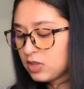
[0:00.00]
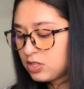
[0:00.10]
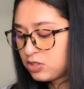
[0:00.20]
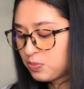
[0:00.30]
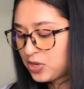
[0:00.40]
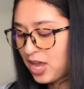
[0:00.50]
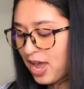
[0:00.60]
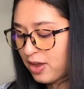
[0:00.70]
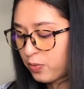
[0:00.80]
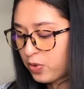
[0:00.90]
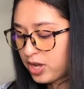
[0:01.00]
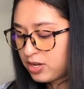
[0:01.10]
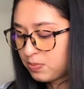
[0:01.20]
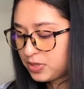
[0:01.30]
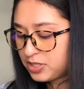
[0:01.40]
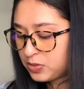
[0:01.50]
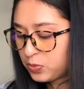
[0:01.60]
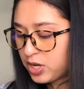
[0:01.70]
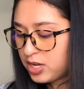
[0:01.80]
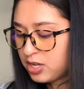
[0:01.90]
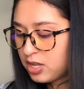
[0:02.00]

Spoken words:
So I'm going to add 1 plus 1